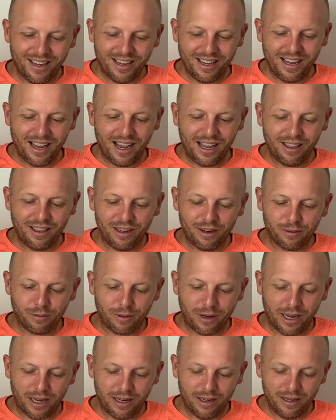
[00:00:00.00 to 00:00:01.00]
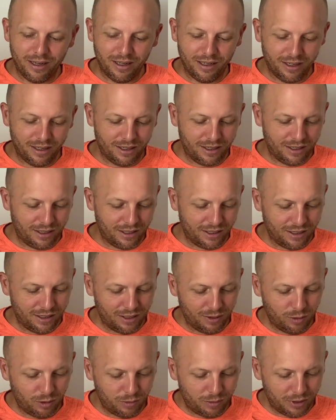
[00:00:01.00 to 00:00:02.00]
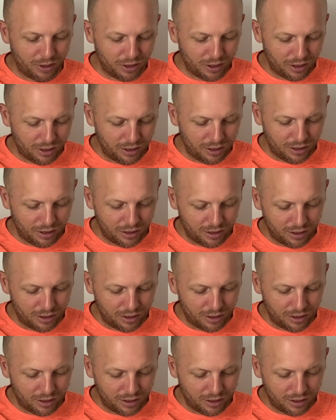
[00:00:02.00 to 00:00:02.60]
Yeah, I think red would be good.